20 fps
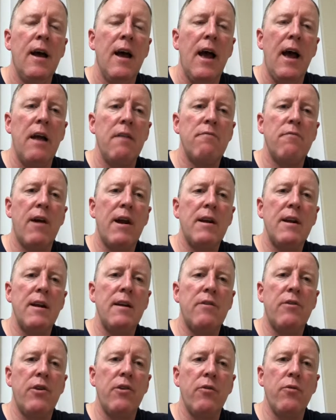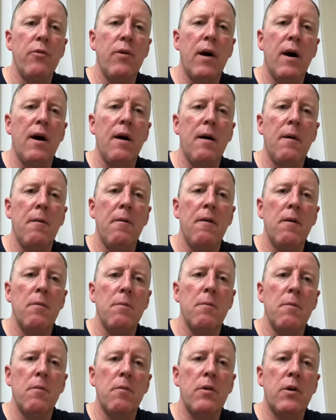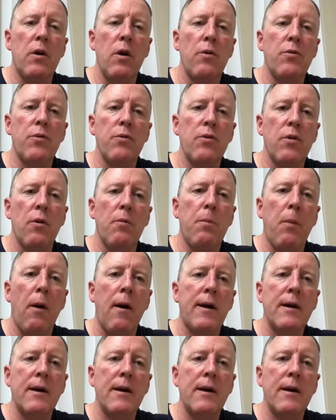and ready to go through the